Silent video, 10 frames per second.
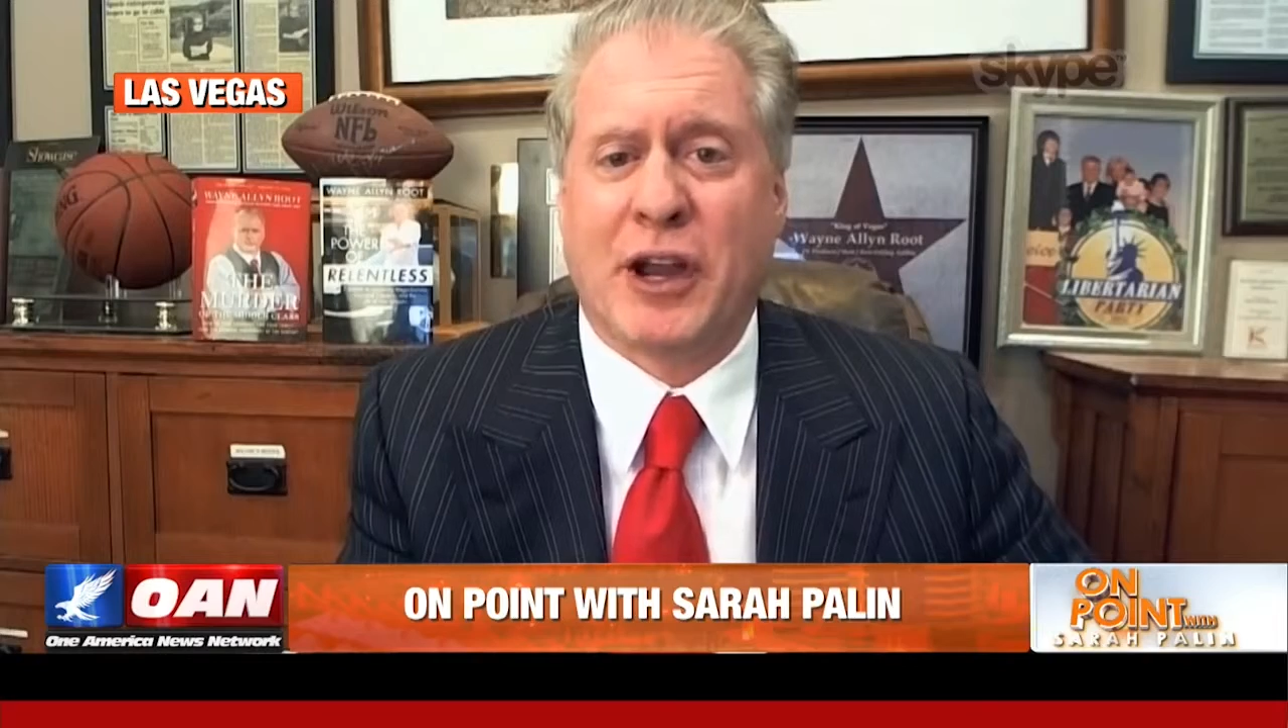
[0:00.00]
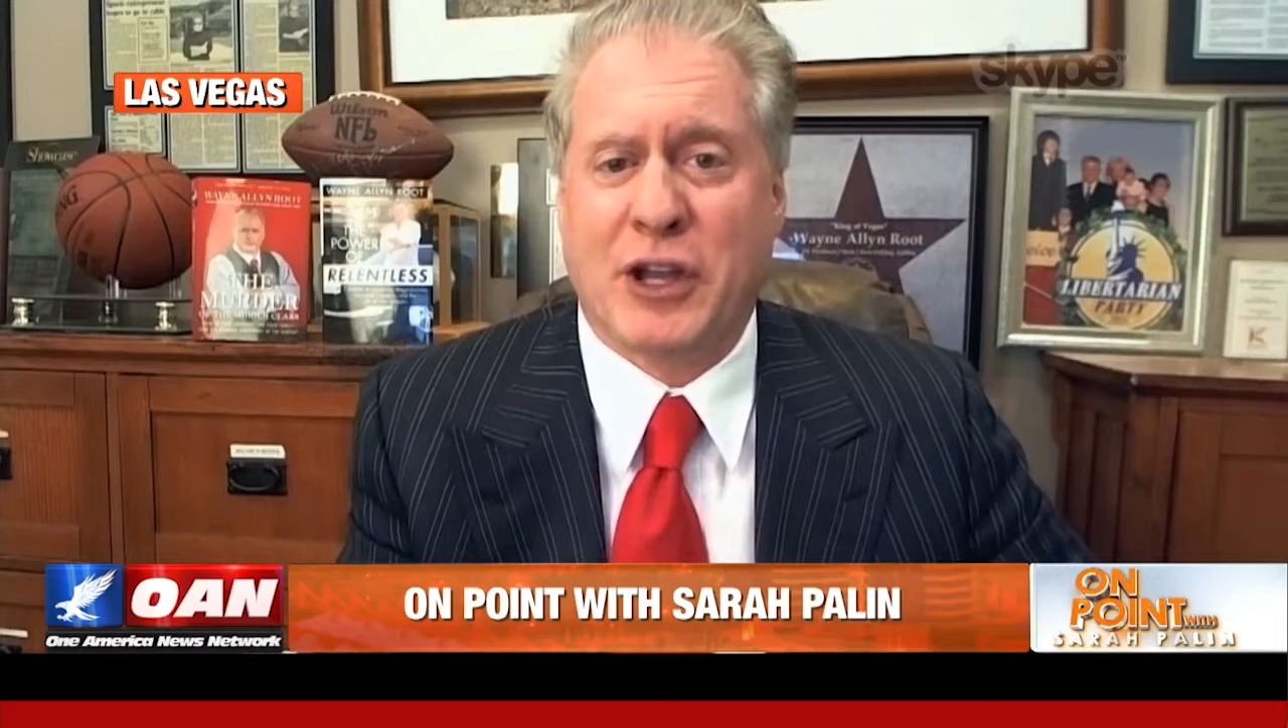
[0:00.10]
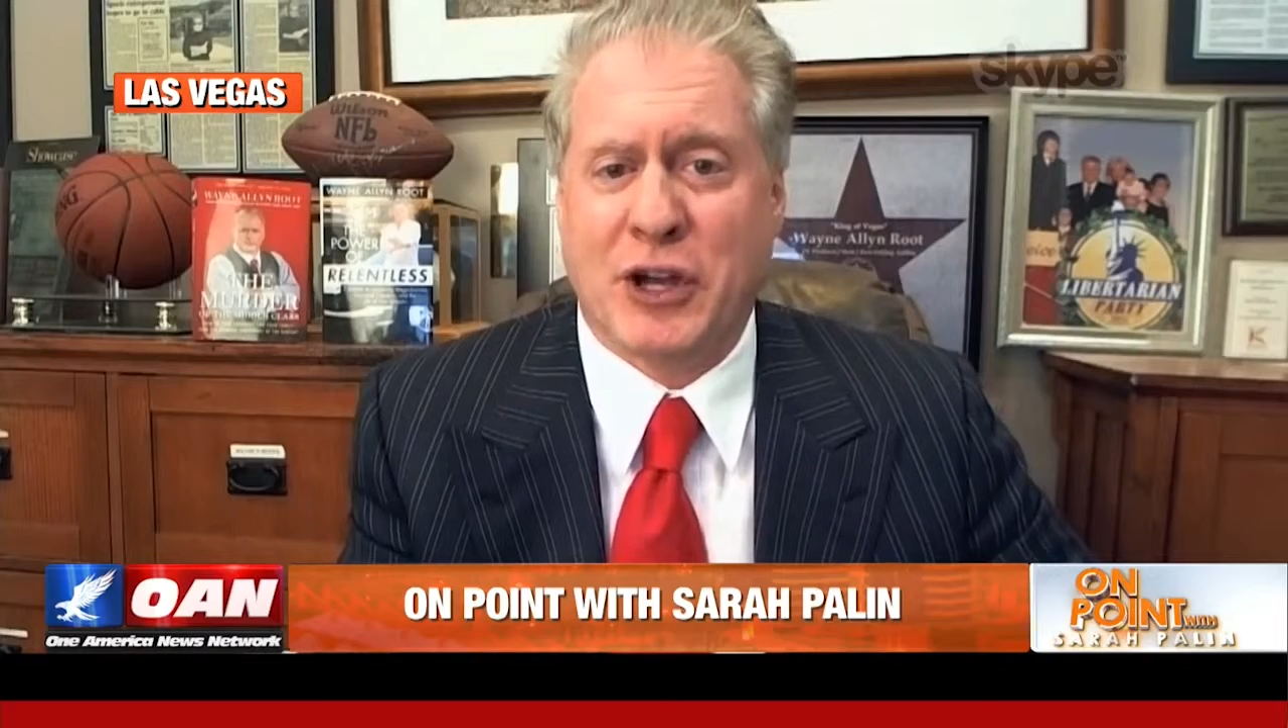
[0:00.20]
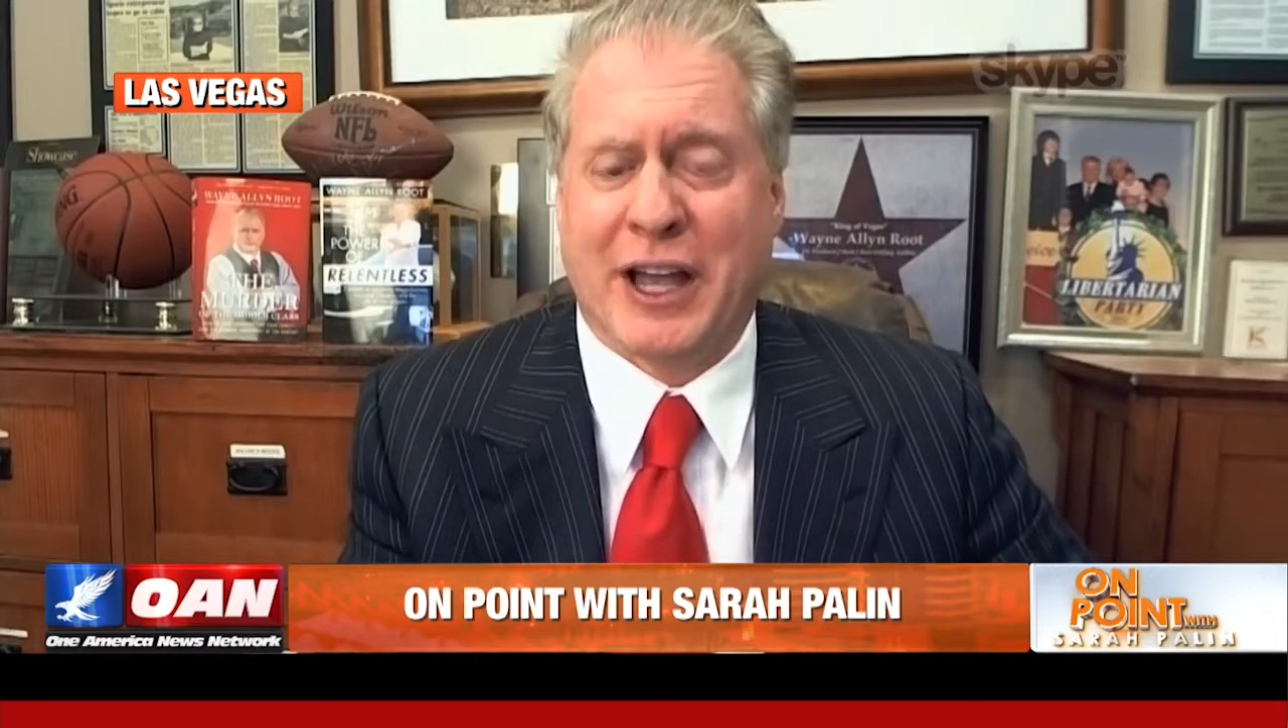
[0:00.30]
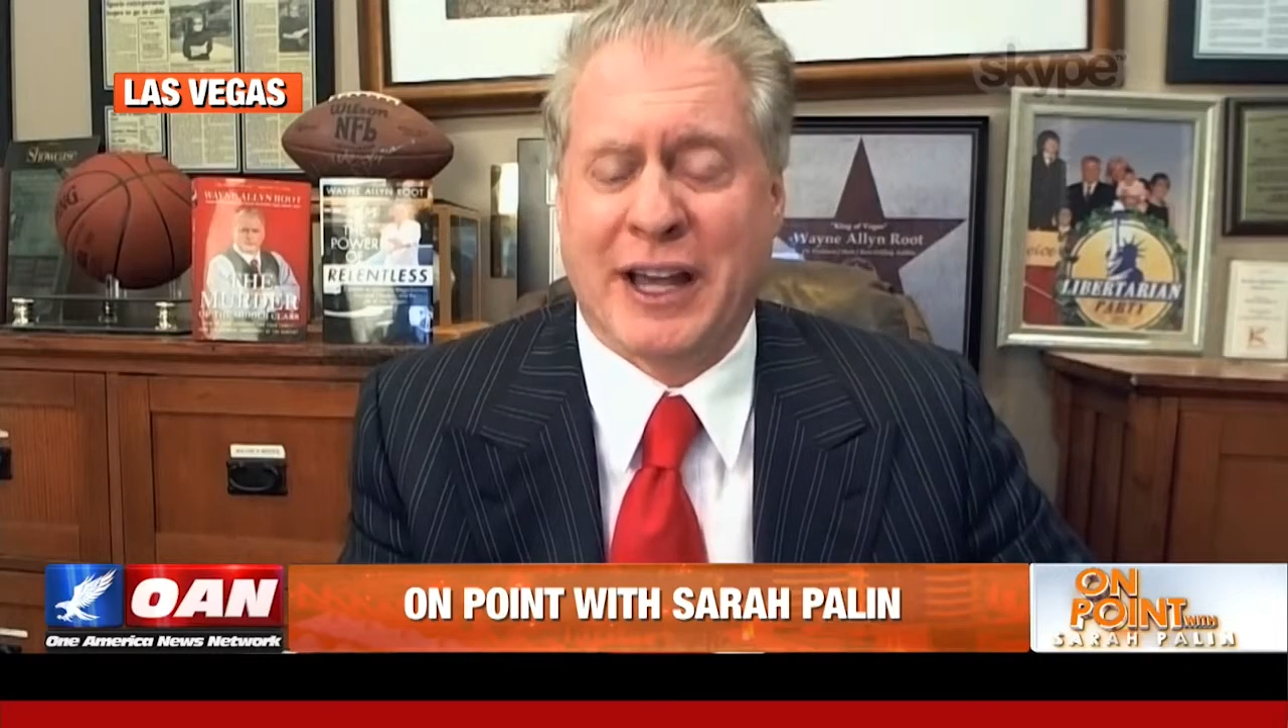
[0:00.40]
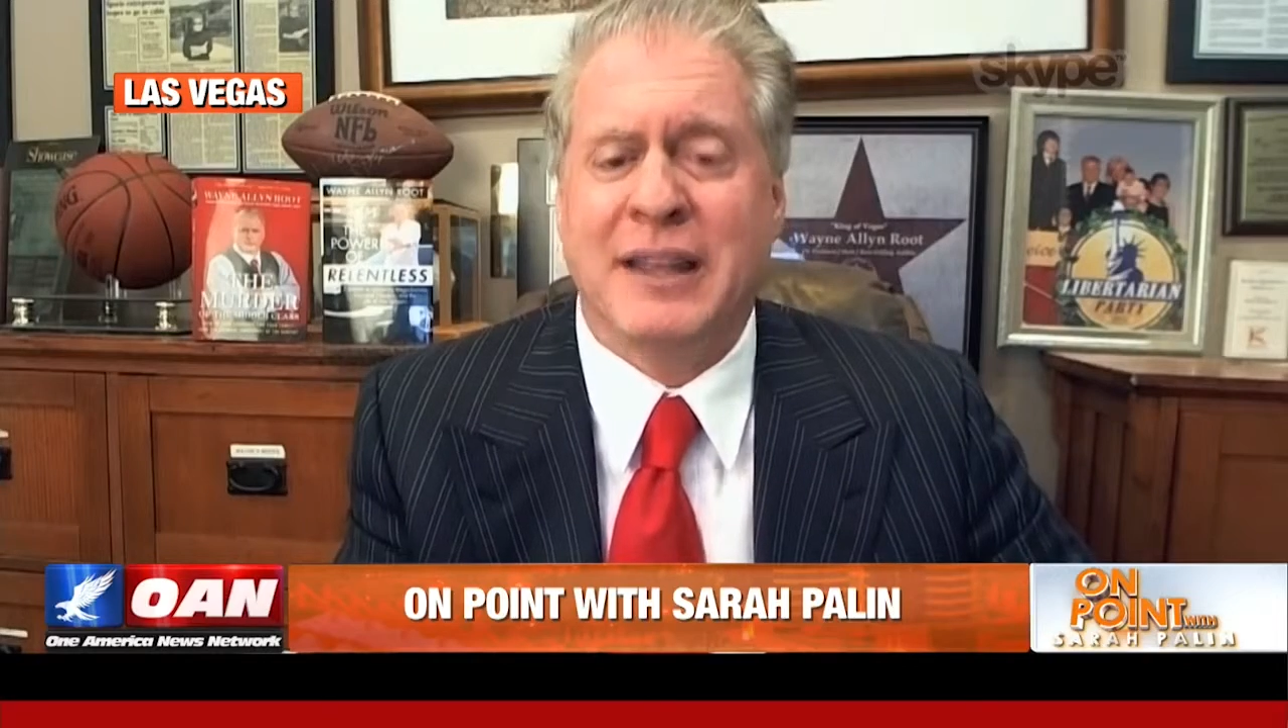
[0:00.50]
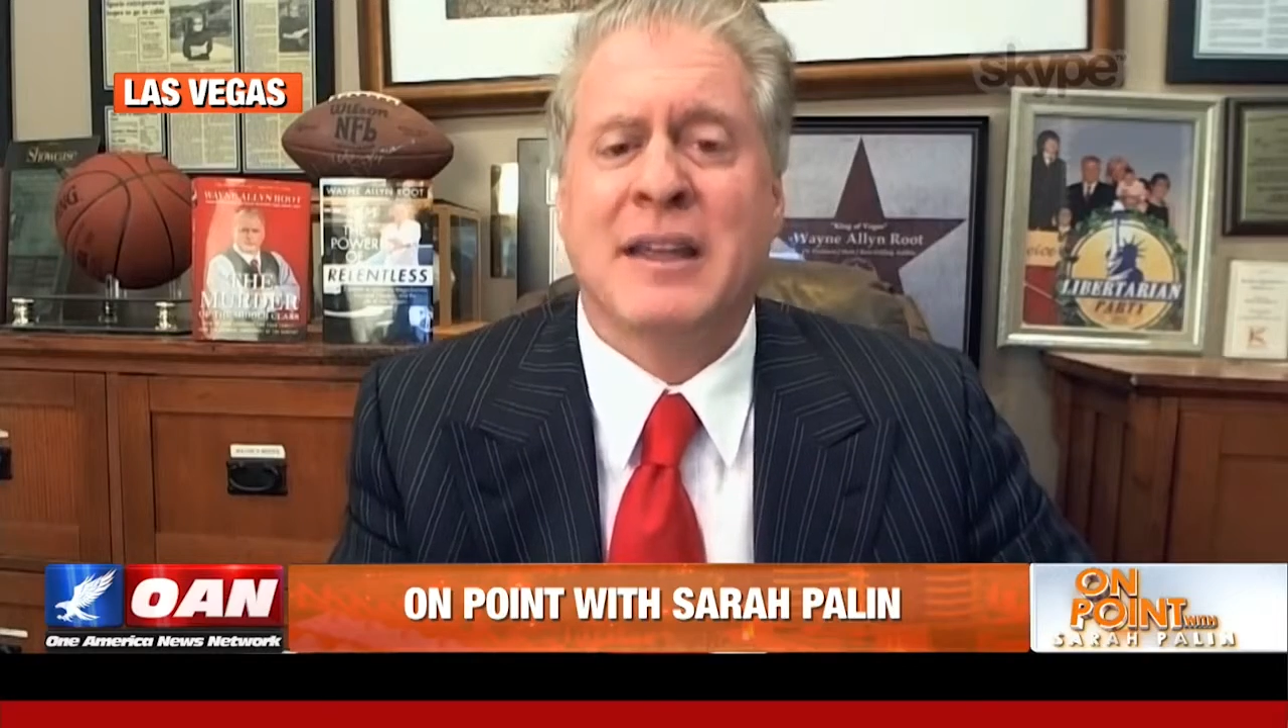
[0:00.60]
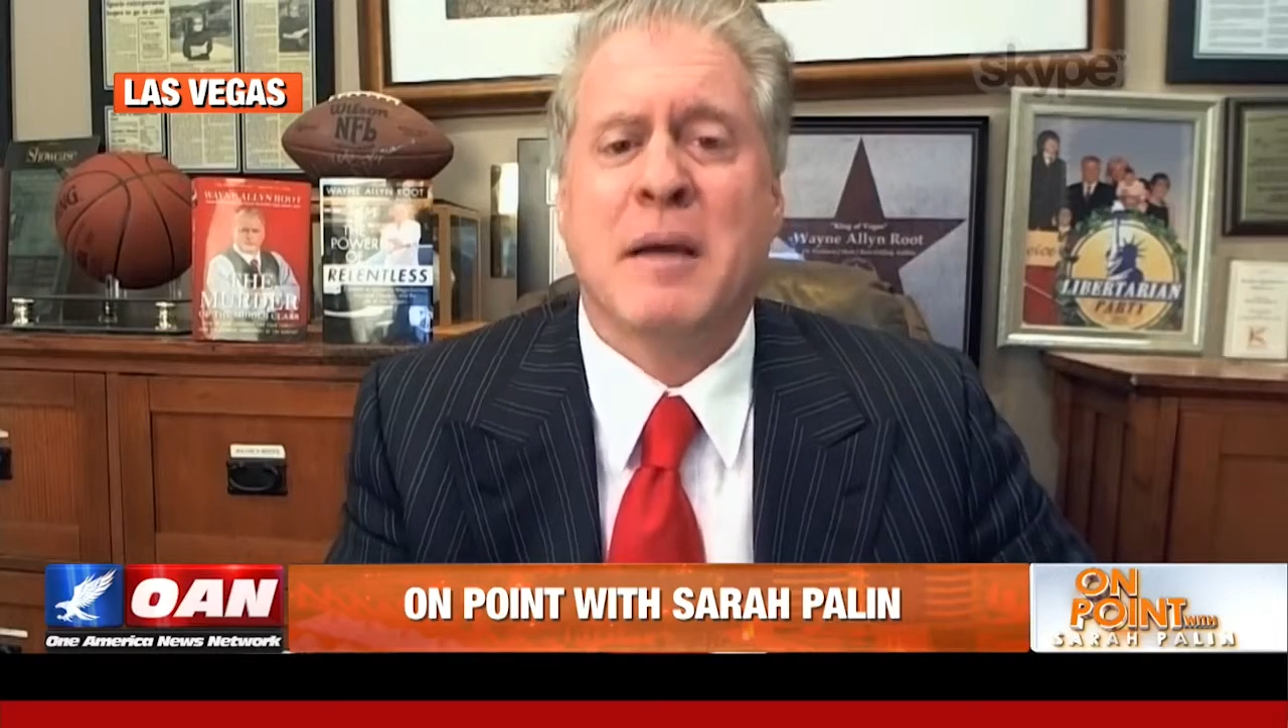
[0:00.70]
good.